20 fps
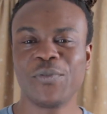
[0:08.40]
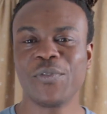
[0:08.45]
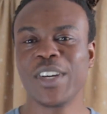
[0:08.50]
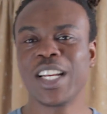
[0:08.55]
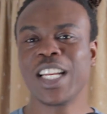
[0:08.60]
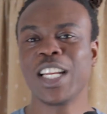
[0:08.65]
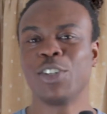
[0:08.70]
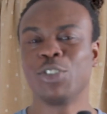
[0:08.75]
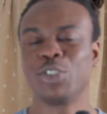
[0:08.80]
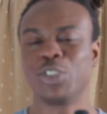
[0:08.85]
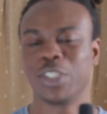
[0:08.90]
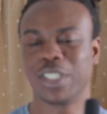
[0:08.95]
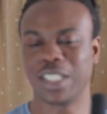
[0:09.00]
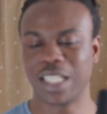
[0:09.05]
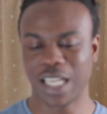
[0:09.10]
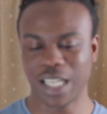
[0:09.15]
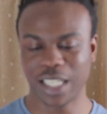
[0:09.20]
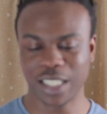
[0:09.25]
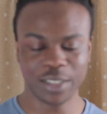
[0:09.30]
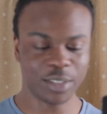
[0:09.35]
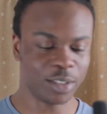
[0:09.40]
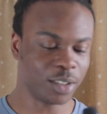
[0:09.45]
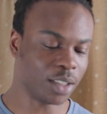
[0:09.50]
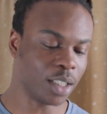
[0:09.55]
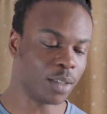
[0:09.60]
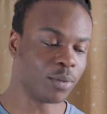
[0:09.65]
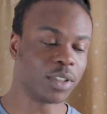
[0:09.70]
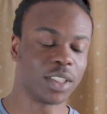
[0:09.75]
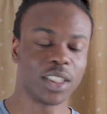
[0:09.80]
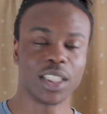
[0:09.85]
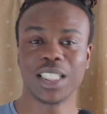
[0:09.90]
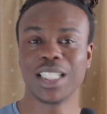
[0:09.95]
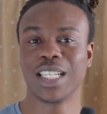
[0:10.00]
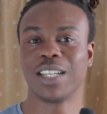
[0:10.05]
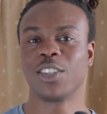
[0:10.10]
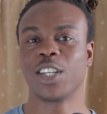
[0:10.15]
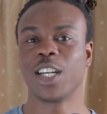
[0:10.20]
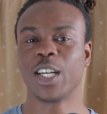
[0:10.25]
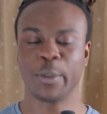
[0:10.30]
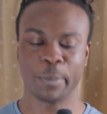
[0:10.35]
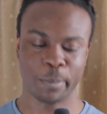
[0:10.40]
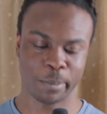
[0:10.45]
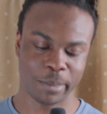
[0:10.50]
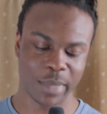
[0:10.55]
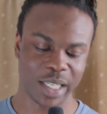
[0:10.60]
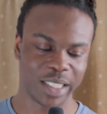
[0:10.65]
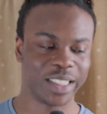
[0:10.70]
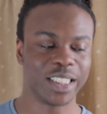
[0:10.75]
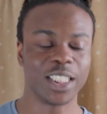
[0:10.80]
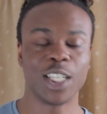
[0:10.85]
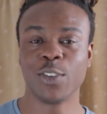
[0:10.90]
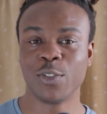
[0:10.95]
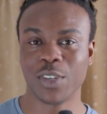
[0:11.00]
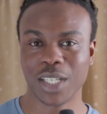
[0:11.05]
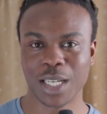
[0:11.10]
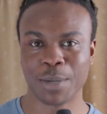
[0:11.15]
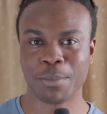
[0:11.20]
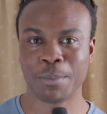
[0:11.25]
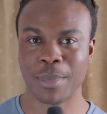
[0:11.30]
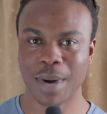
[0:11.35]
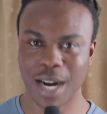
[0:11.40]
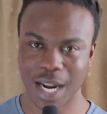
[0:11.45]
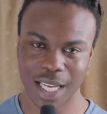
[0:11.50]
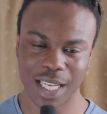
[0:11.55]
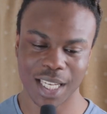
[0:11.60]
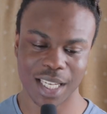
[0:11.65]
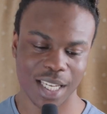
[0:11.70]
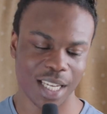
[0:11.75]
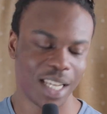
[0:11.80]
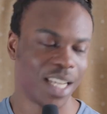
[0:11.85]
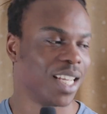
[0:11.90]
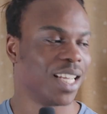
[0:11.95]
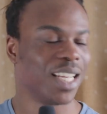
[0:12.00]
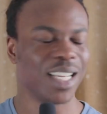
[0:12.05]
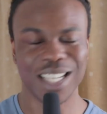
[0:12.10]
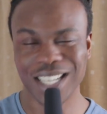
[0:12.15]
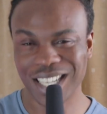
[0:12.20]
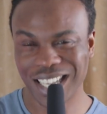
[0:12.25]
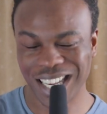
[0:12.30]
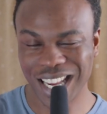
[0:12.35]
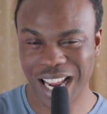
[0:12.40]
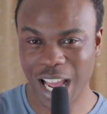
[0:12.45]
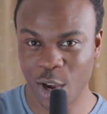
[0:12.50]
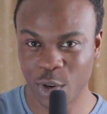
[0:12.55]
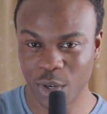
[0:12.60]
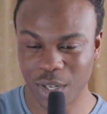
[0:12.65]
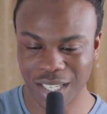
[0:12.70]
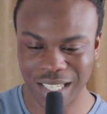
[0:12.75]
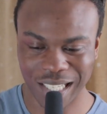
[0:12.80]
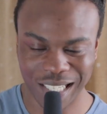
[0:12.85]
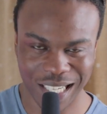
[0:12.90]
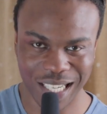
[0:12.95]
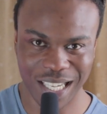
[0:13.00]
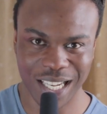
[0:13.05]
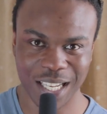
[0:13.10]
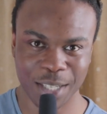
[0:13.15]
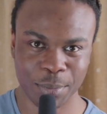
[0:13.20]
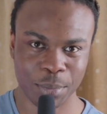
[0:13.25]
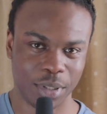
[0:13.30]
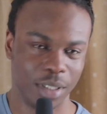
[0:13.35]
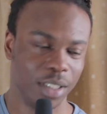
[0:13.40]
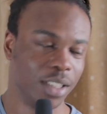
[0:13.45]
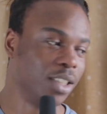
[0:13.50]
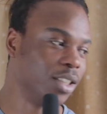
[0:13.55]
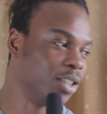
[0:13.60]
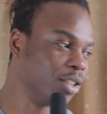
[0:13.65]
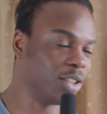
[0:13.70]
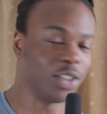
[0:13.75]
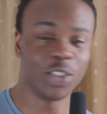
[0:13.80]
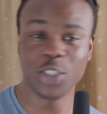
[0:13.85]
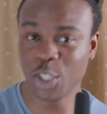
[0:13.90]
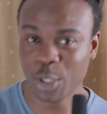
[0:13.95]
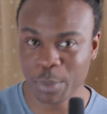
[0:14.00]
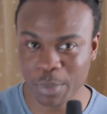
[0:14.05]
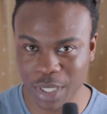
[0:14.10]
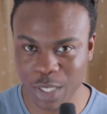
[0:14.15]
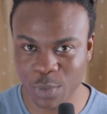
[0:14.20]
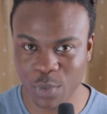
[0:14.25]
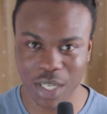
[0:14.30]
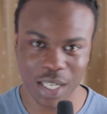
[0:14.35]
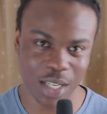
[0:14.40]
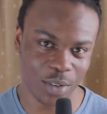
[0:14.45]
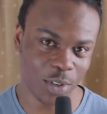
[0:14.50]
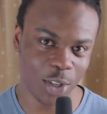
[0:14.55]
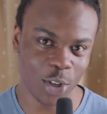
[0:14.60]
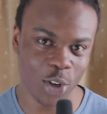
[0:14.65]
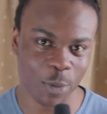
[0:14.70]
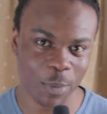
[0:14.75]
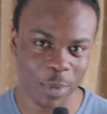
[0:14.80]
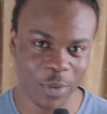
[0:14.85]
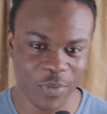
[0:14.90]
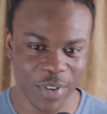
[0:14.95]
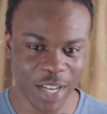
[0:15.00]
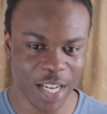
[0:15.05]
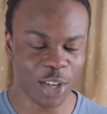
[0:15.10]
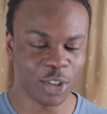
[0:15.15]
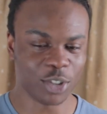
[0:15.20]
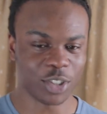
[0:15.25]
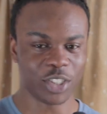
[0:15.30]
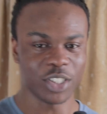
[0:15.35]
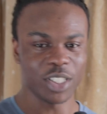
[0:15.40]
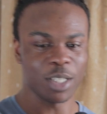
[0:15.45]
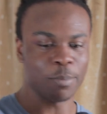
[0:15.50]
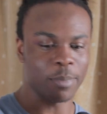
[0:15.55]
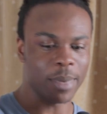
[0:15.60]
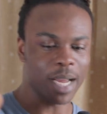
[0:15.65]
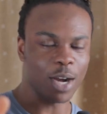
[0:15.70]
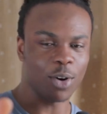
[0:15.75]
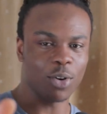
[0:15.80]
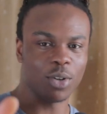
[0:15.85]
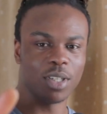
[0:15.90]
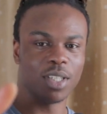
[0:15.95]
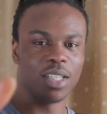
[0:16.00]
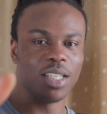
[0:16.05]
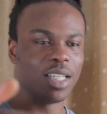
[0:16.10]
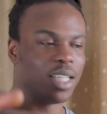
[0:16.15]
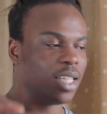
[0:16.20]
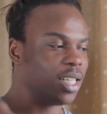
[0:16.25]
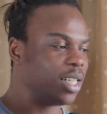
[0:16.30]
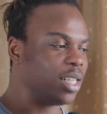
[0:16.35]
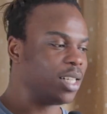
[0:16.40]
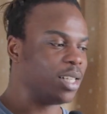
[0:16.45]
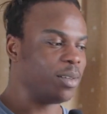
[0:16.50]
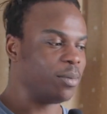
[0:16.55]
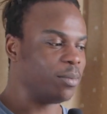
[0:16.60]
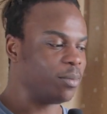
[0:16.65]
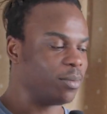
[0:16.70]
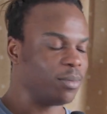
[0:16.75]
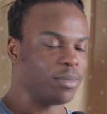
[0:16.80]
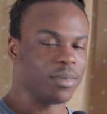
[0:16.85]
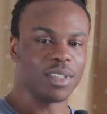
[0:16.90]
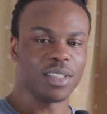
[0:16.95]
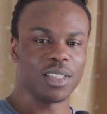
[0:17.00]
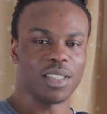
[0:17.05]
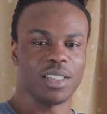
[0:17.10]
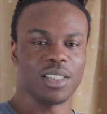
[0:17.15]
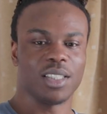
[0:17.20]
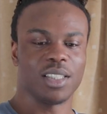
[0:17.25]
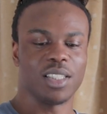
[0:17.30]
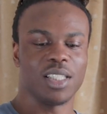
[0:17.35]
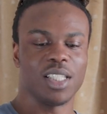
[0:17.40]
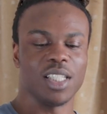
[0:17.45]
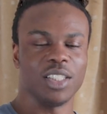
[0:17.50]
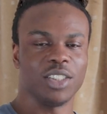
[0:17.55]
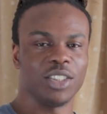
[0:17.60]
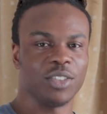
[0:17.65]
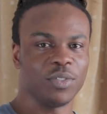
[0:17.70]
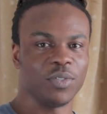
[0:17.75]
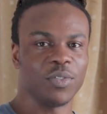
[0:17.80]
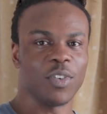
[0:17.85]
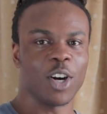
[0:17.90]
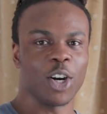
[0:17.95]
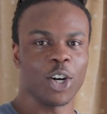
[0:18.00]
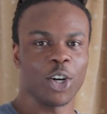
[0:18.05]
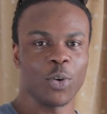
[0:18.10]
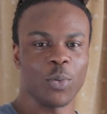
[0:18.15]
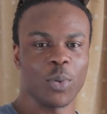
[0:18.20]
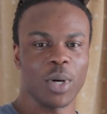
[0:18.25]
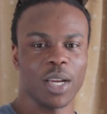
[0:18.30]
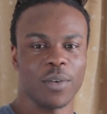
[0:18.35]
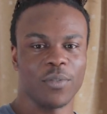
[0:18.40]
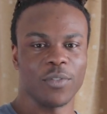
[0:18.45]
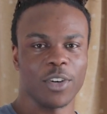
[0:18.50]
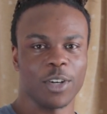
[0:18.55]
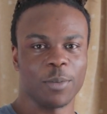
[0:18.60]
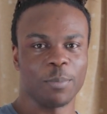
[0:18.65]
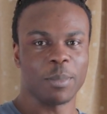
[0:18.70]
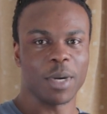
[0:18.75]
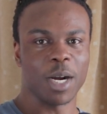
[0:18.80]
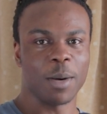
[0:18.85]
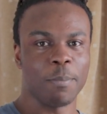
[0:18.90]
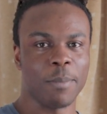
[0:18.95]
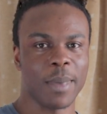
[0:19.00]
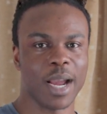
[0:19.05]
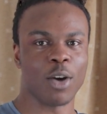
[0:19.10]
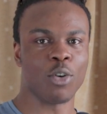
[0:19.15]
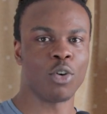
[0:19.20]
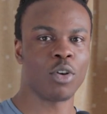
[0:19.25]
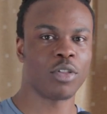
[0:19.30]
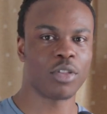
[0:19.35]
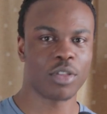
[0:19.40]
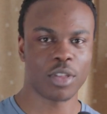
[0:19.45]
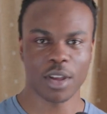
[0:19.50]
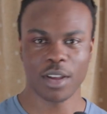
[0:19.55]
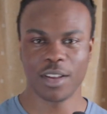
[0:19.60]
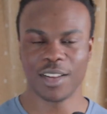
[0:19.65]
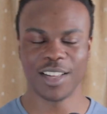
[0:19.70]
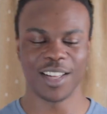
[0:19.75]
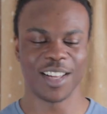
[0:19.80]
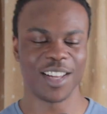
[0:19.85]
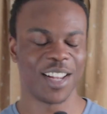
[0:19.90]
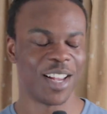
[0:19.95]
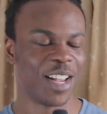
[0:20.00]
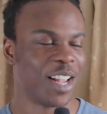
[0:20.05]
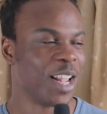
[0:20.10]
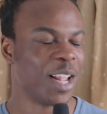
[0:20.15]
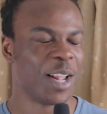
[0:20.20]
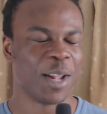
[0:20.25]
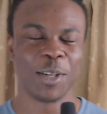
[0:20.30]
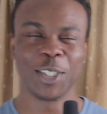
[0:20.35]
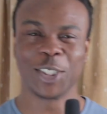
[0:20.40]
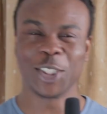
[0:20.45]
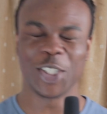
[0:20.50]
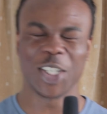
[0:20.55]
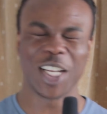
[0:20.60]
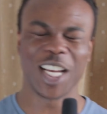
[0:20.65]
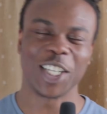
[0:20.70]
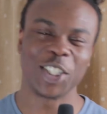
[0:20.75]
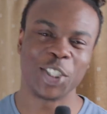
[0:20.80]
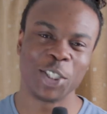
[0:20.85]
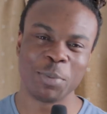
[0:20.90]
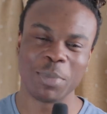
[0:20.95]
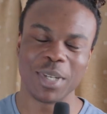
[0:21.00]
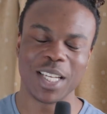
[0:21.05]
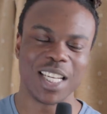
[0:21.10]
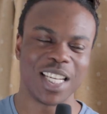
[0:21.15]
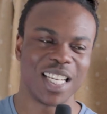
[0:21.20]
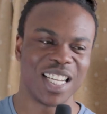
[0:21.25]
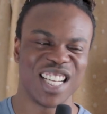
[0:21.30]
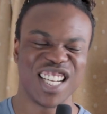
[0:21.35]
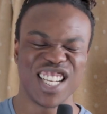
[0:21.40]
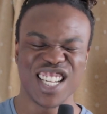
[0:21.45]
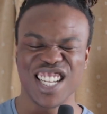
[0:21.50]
video today. Obviously, I've got myself on the mic loud and clear because normally when I record my videos it's about this far away from my mouth. So yeah, I should be